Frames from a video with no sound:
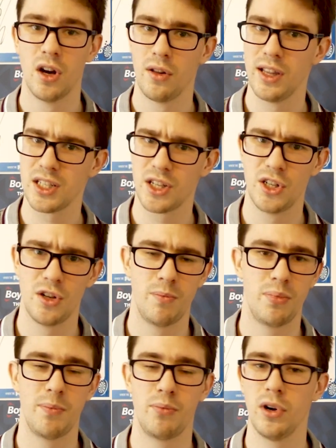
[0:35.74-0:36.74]
this could do
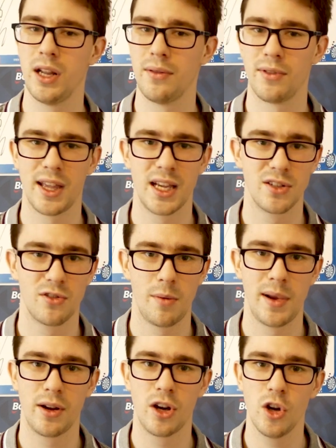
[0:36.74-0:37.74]
brilliant things for
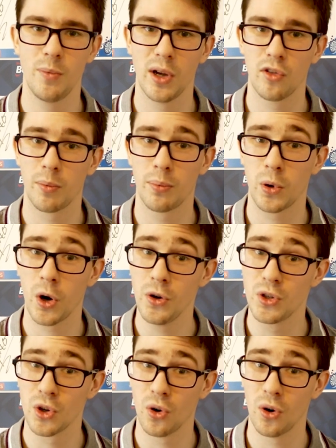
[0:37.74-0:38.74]
him. He could be on the Pro
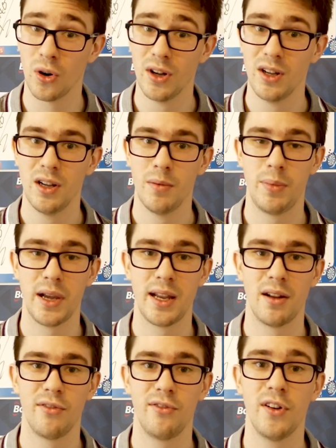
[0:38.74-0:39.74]
Tour,
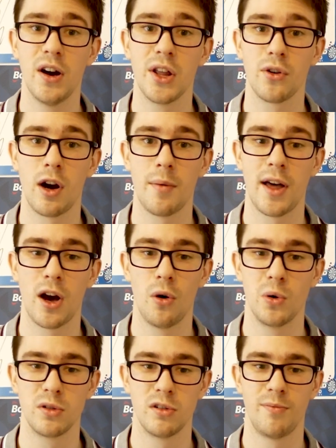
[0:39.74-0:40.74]
being further up that
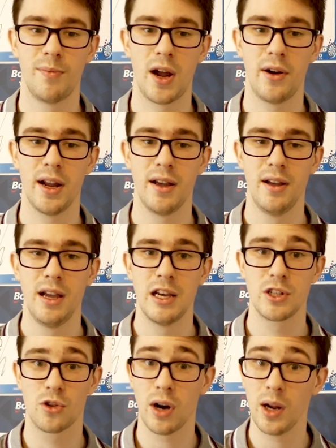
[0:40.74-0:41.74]
order of merit. It
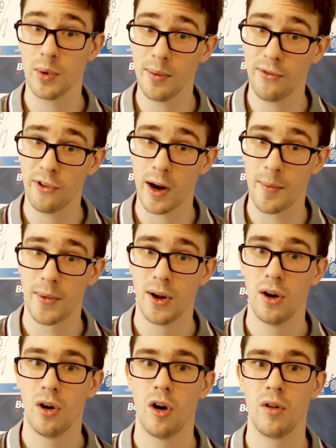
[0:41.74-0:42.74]
was a great win for him
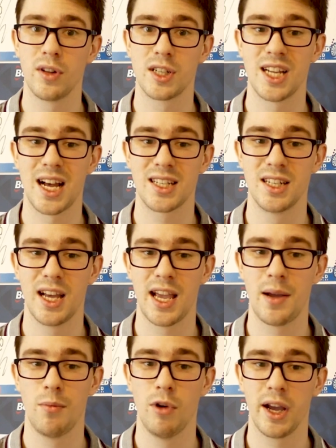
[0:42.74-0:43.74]
on the
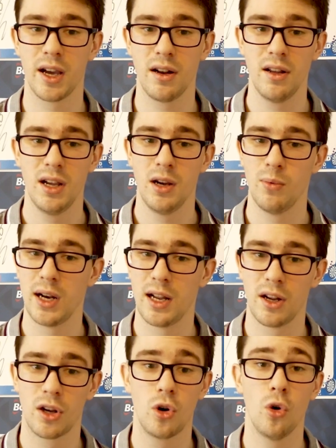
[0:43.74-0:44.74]
Saturday in Wigan,
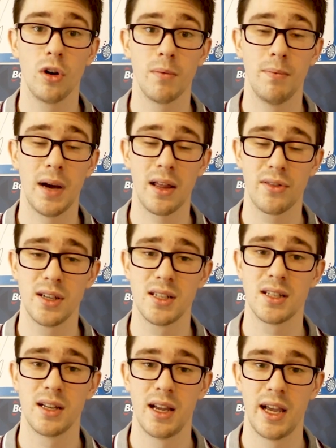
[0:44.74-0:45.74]
winning Gordon
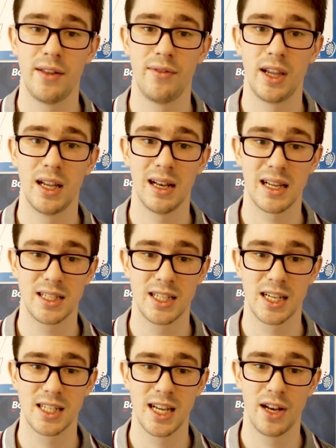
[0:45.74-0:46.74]
Mathers in the last
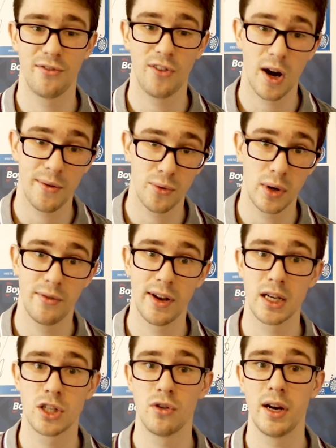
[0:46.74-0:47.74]
16, a 5-3
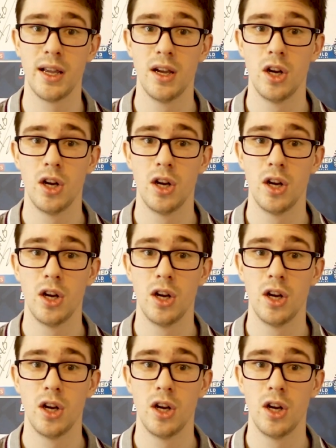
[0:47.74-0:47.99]
victory,